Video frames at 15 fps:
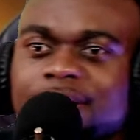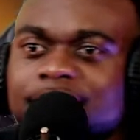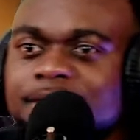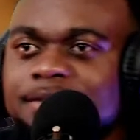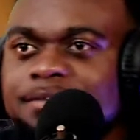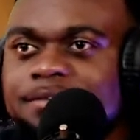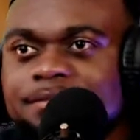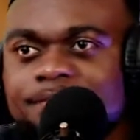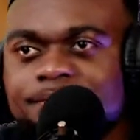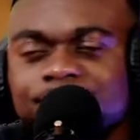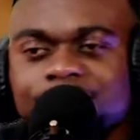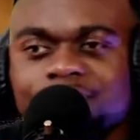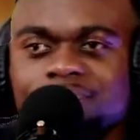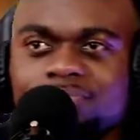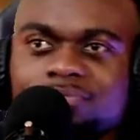
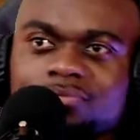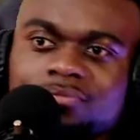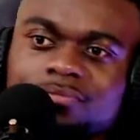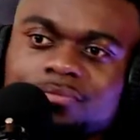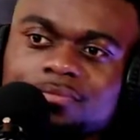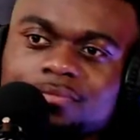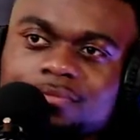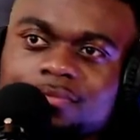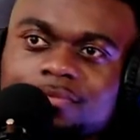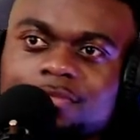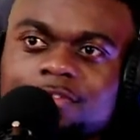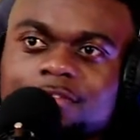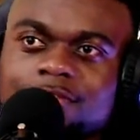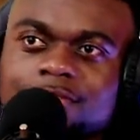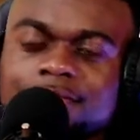
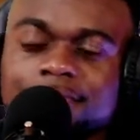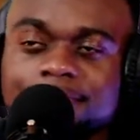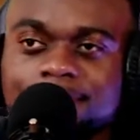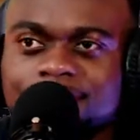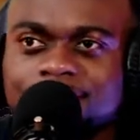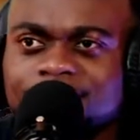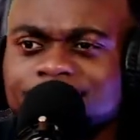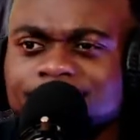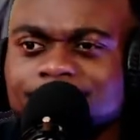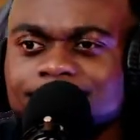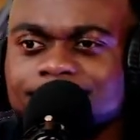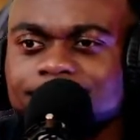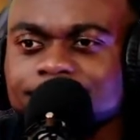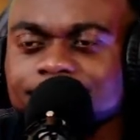(not speaking)